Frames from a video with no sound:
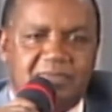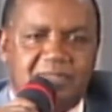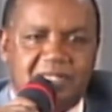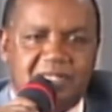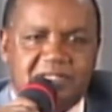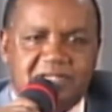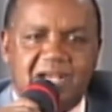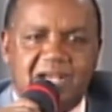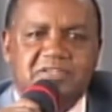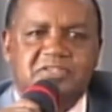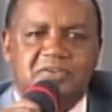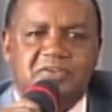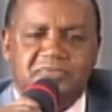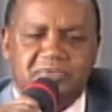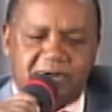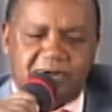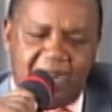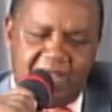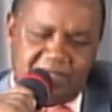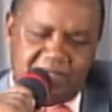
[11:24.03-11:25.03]
church of
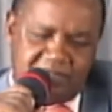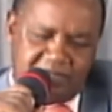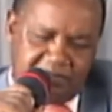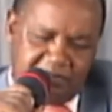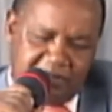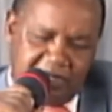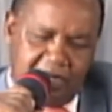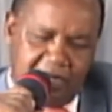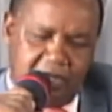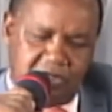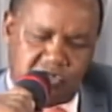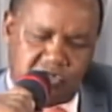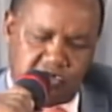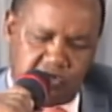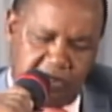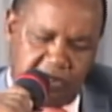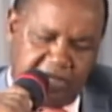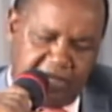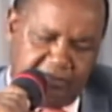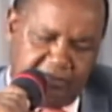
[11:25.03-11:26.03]
Christ belongs
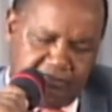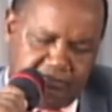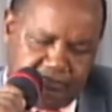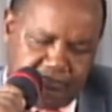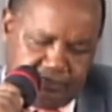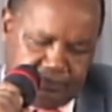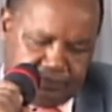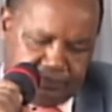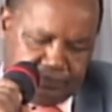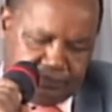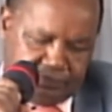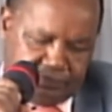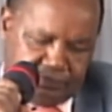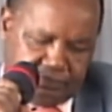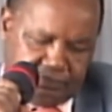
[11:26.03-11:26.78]
to him. And